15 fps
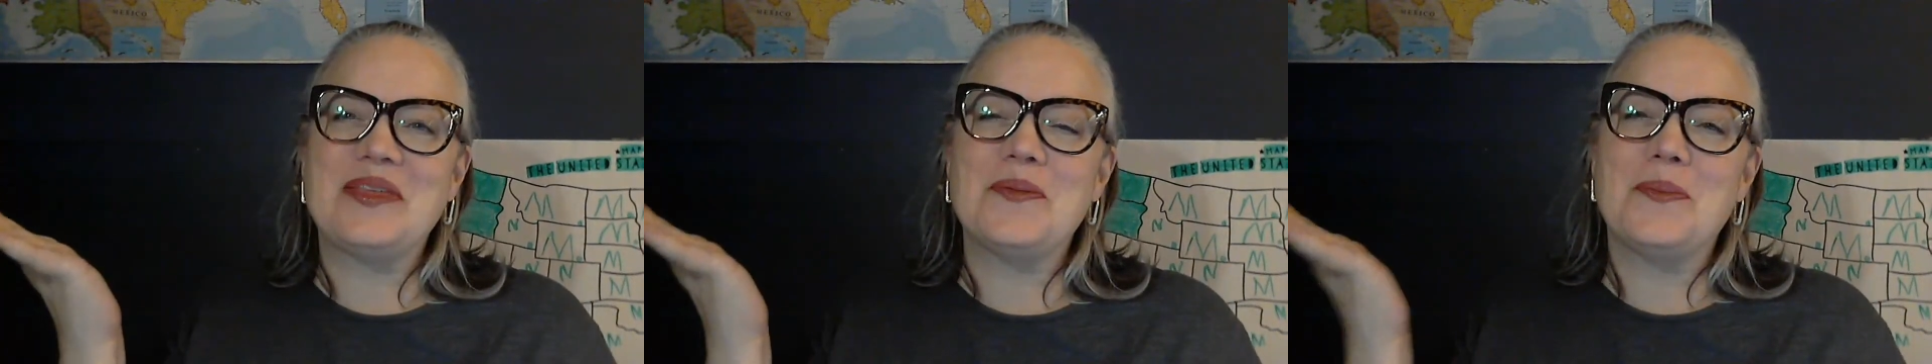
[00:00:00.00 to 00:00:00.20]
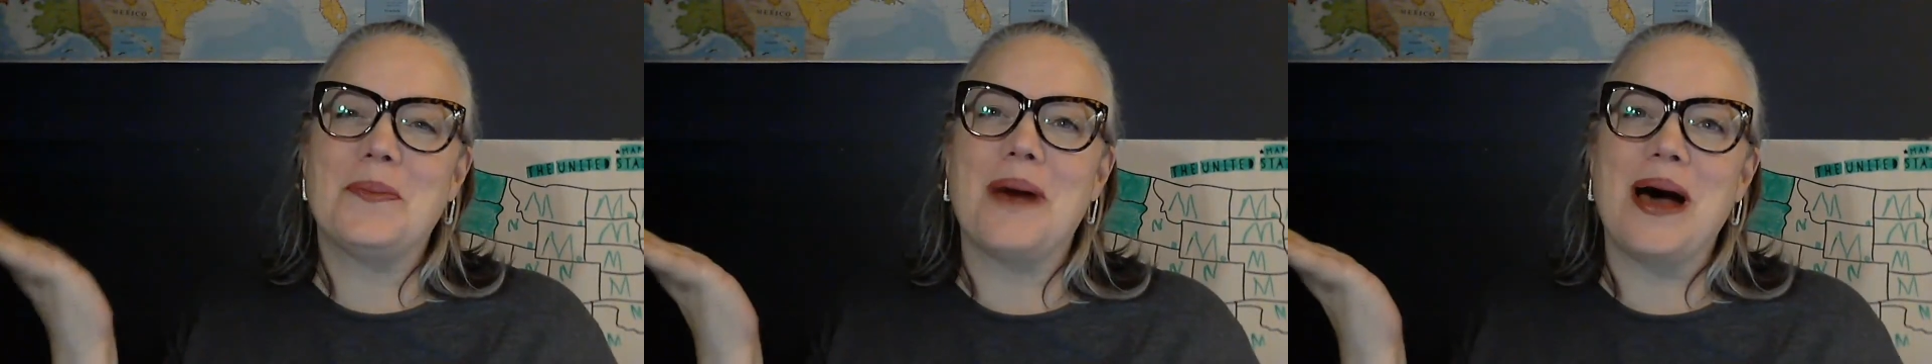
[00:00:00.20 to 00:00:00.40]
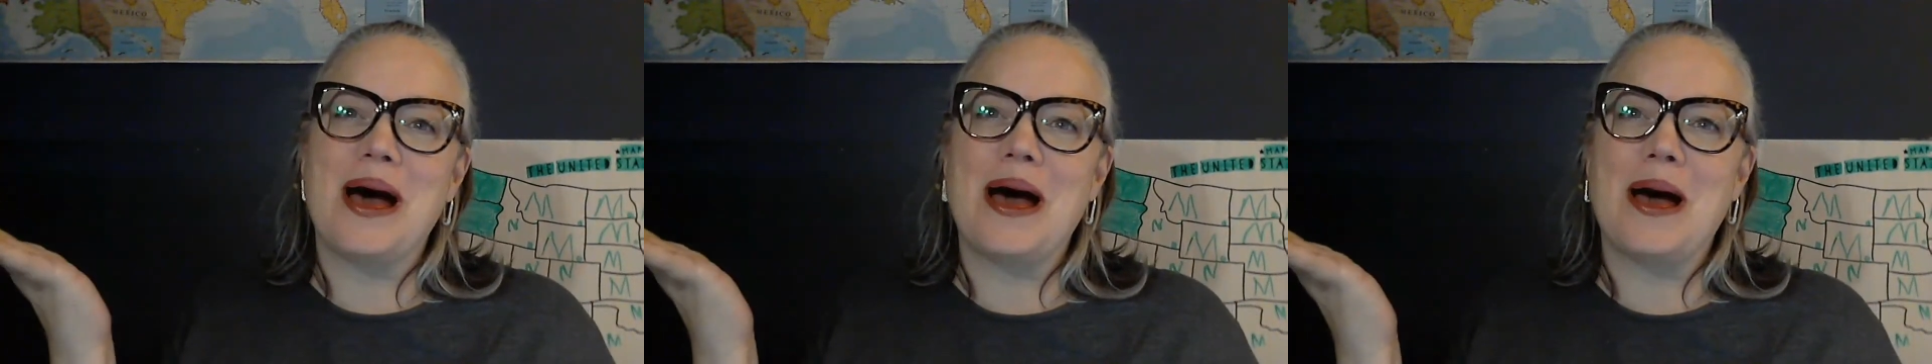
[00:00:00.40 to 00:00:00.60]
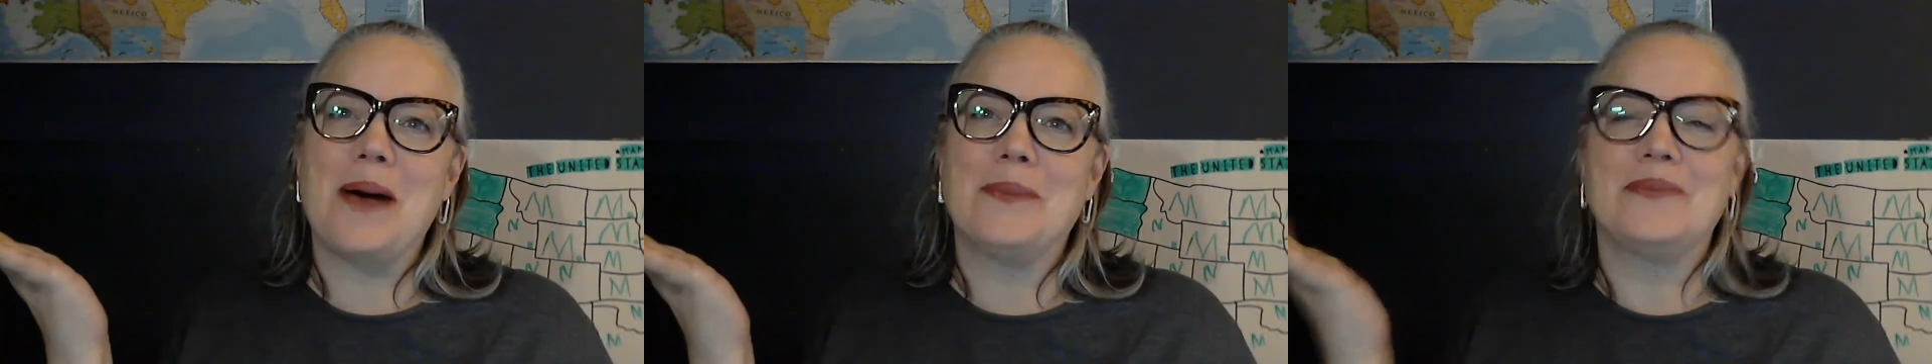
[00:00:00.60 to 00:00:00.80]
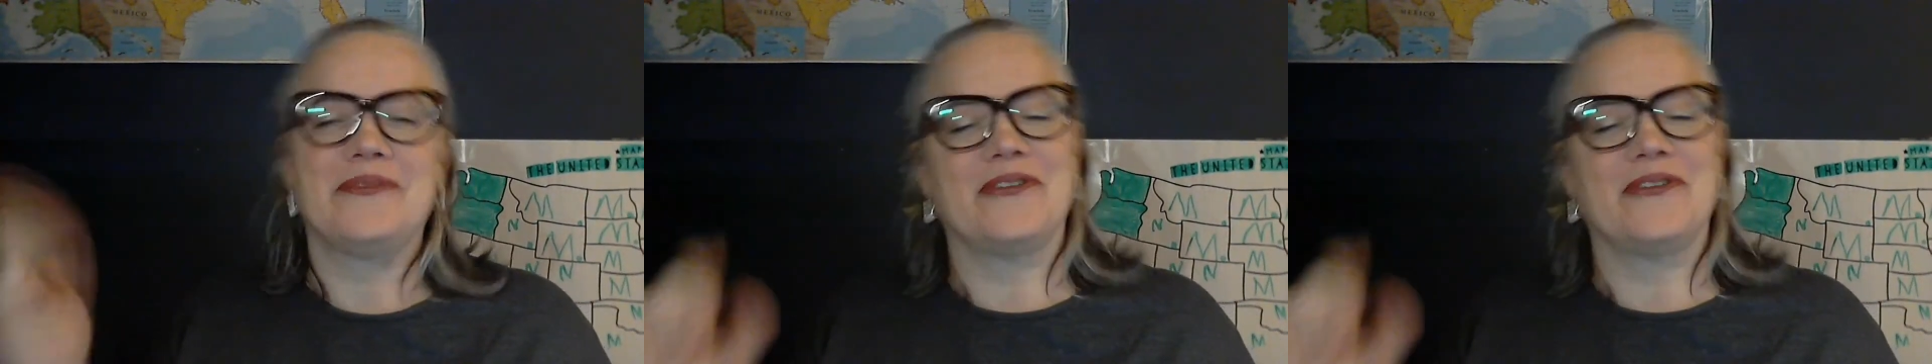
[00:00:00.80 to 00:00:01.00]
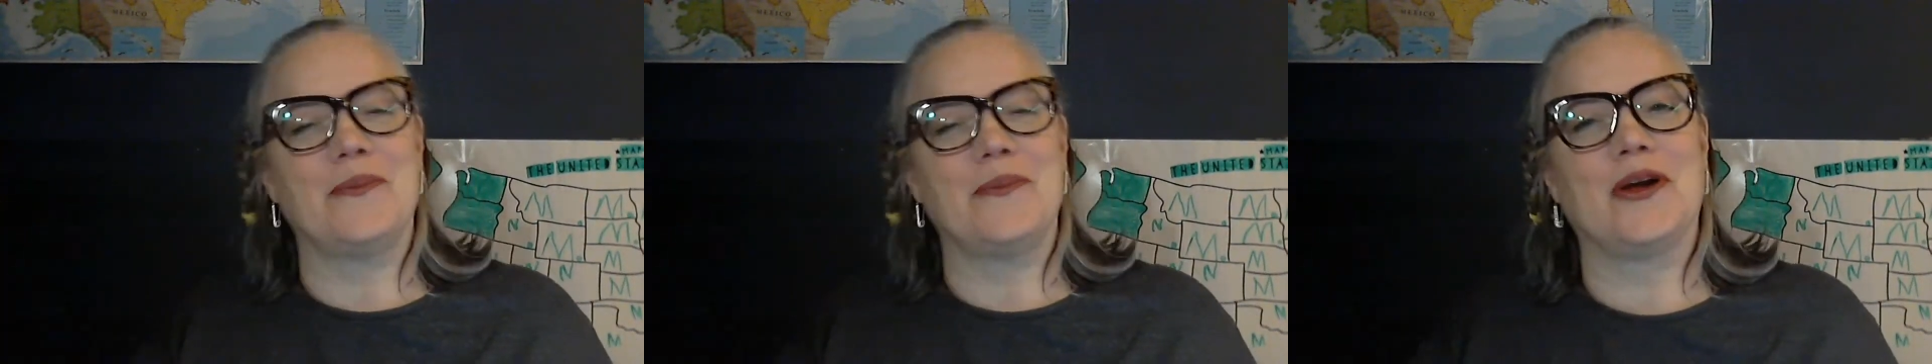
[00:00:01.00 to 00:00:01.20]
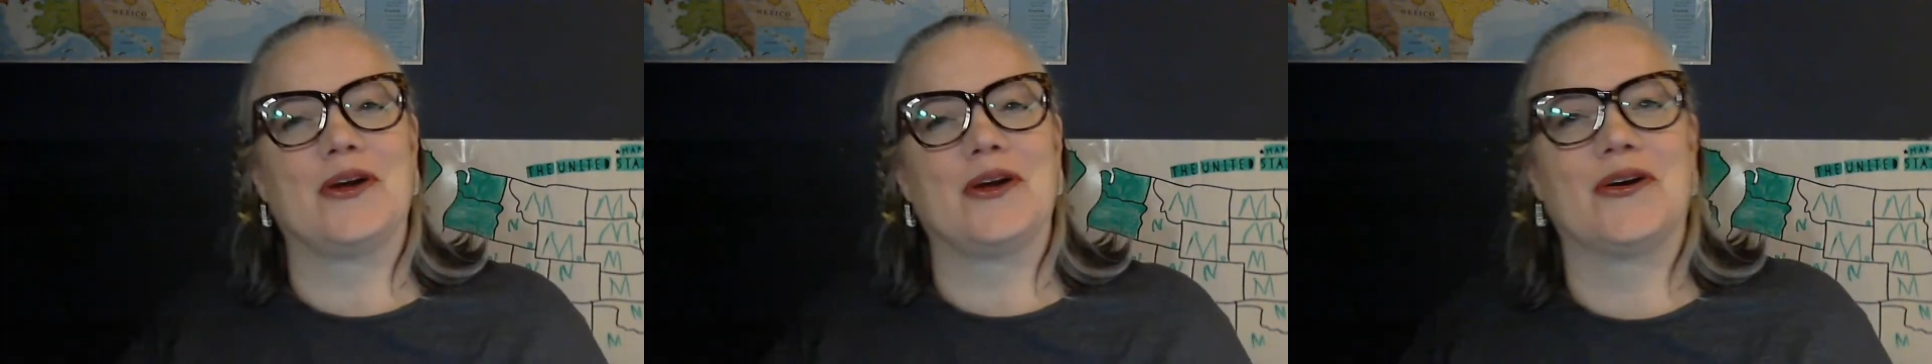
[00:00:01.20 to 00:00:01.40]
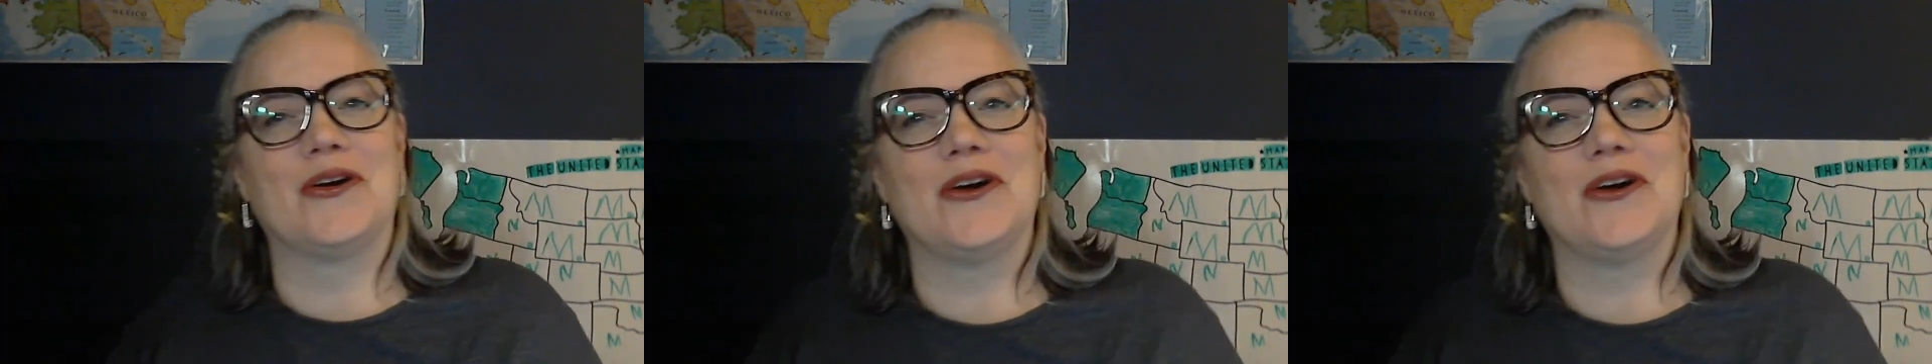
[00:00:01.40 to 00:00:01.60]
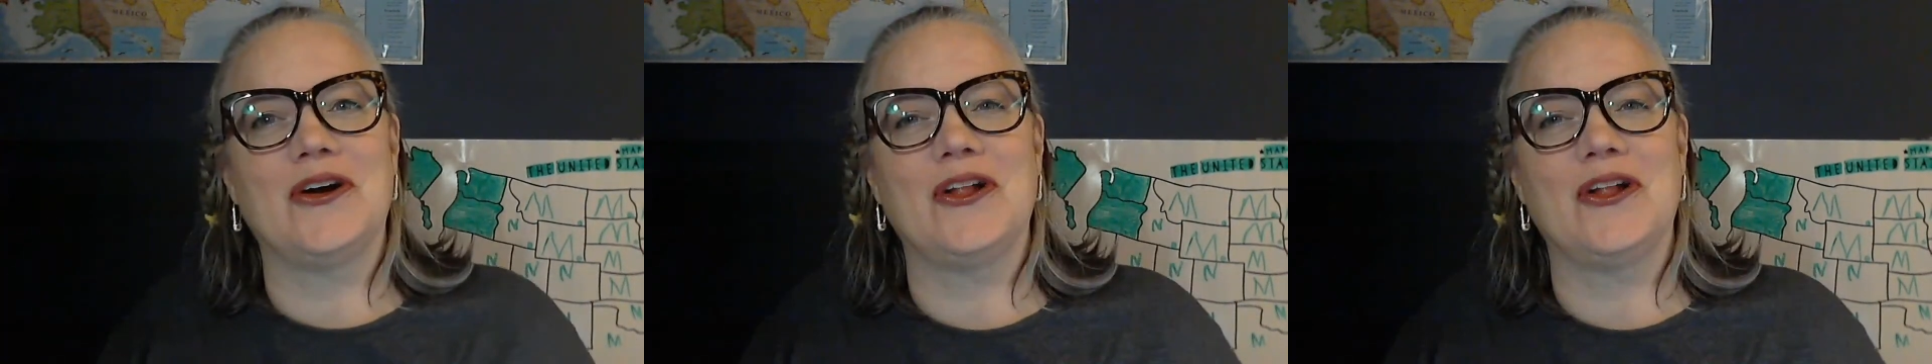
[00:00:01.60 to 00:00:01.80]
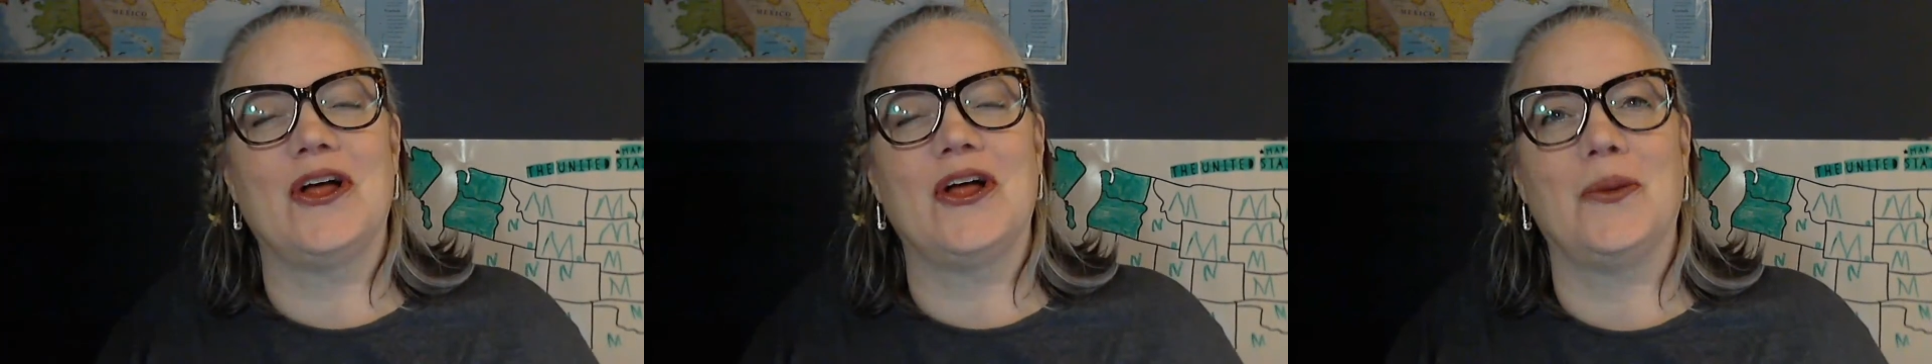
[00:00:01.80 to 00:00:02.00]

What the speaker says: the mom from A Girl,